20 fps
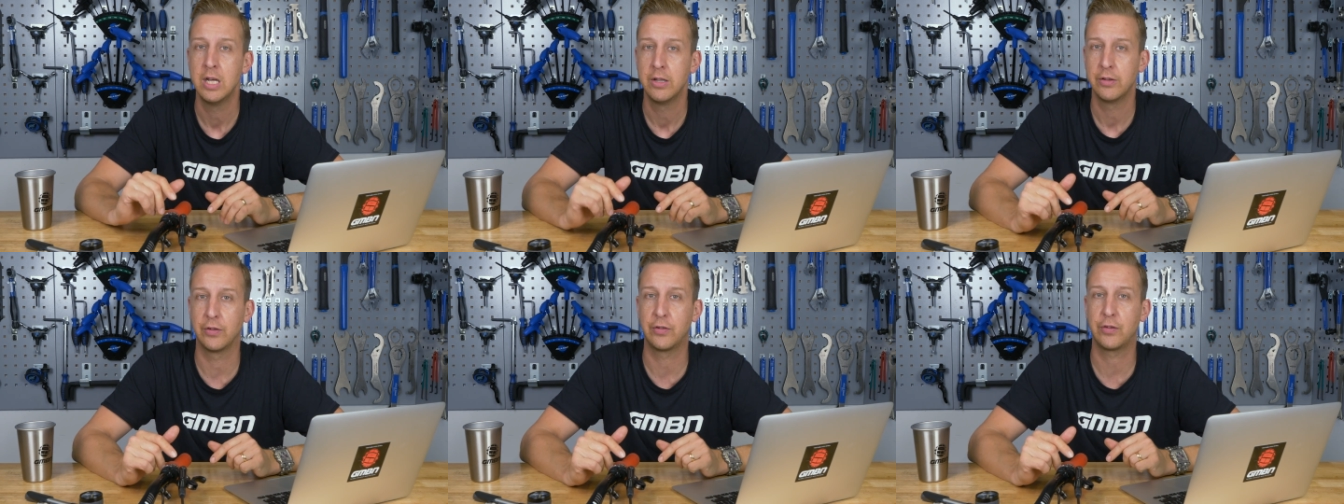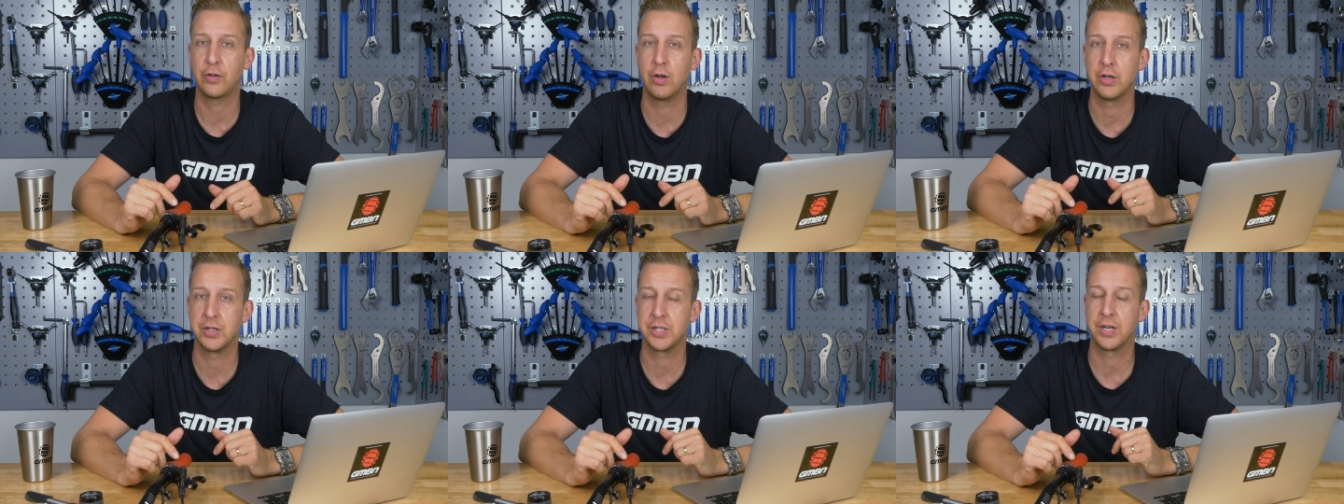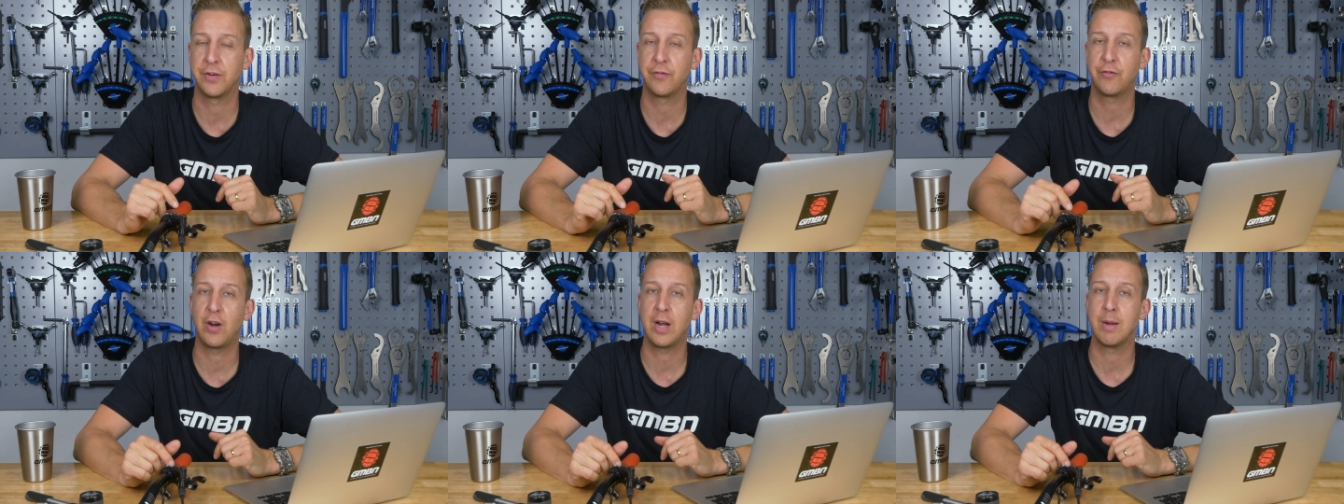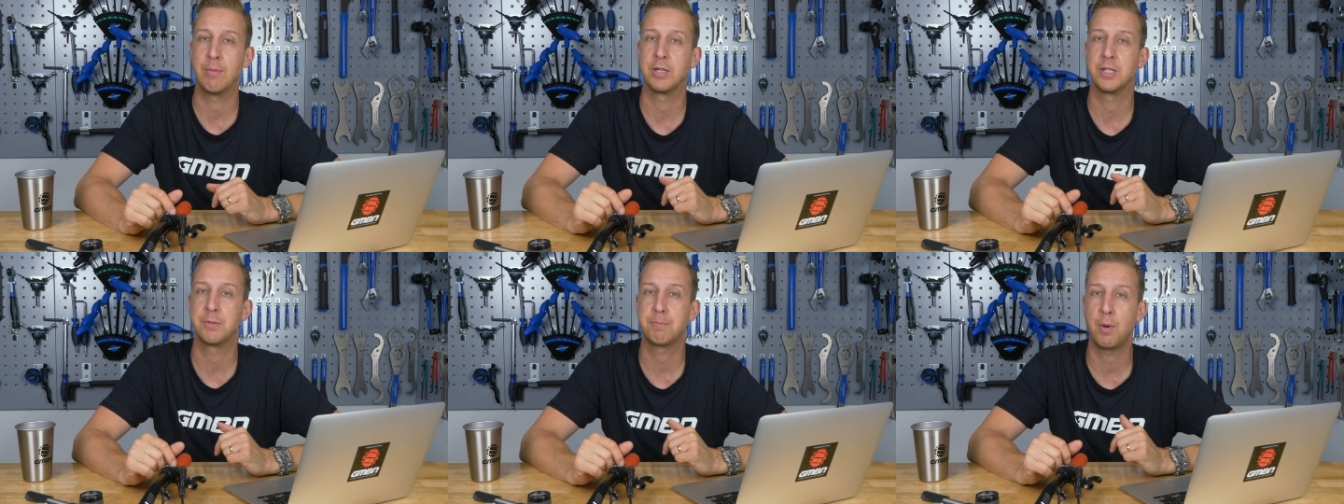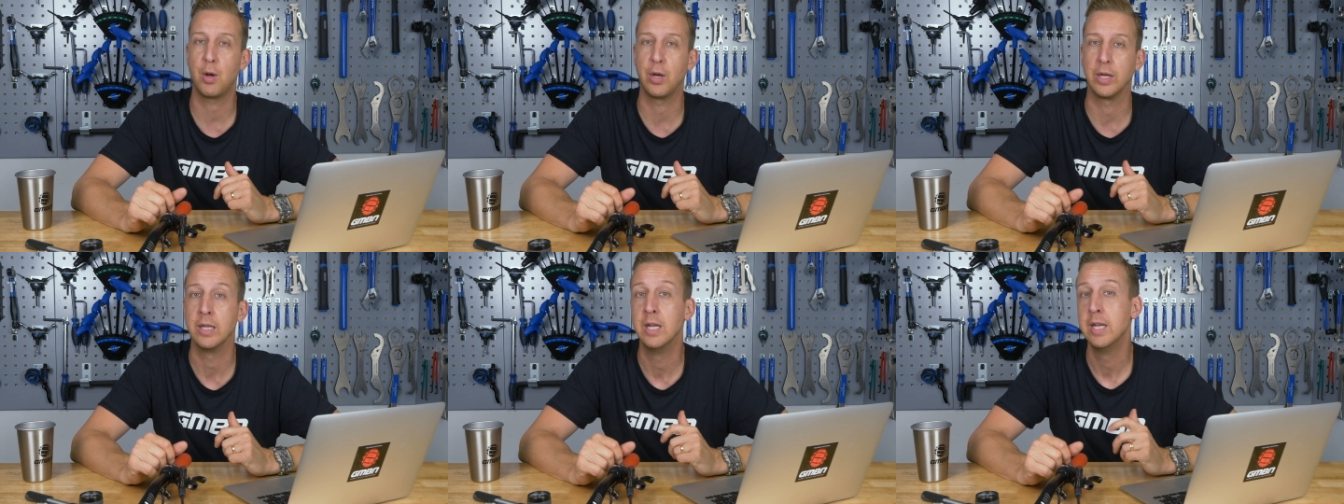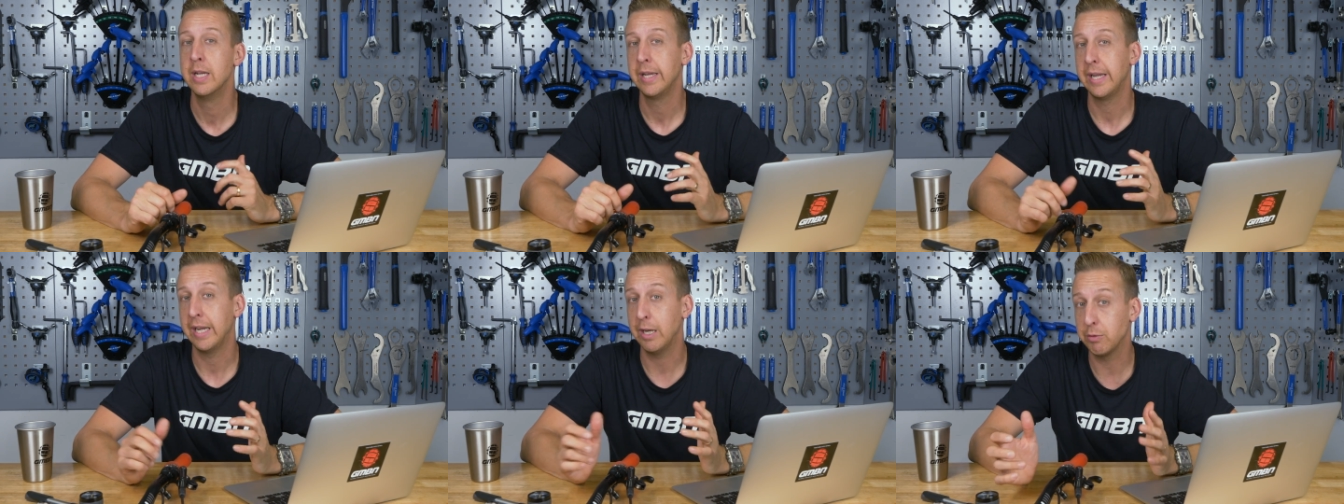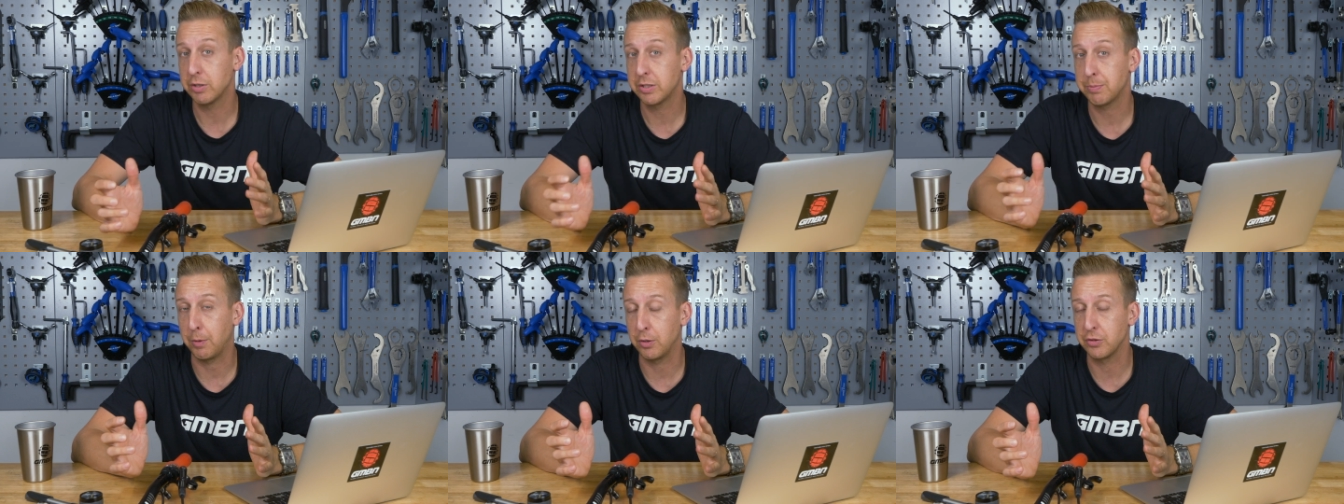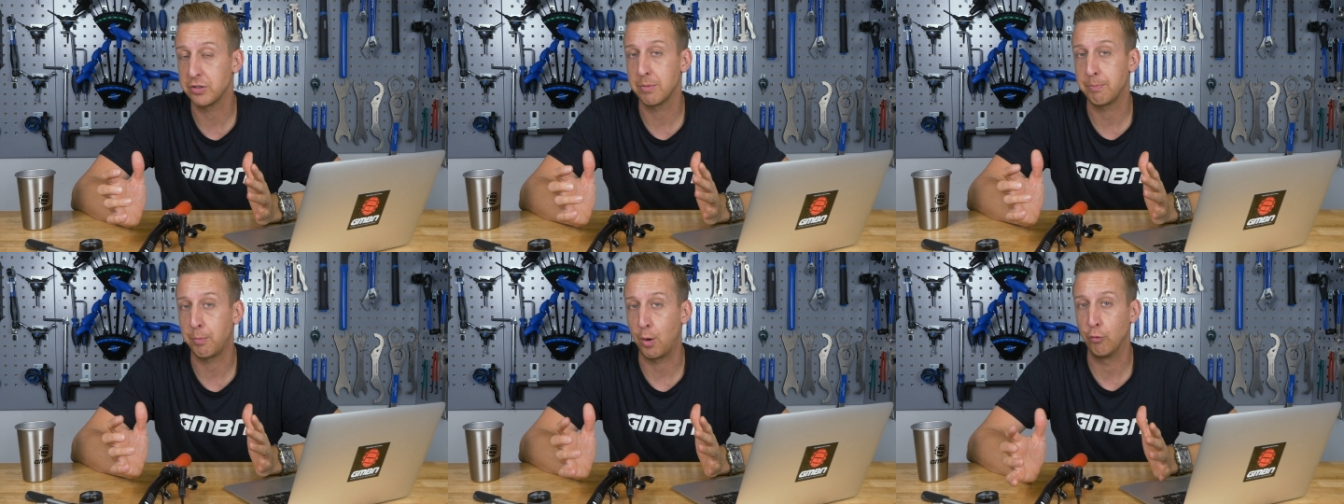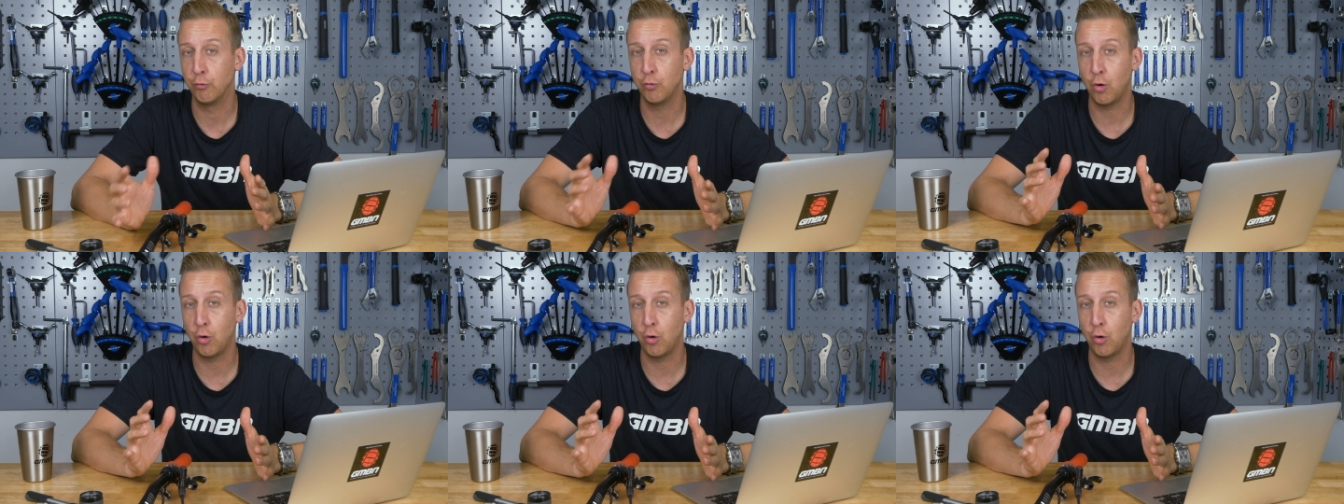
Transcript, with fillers: the size of the frame on his bike. He was sponsored by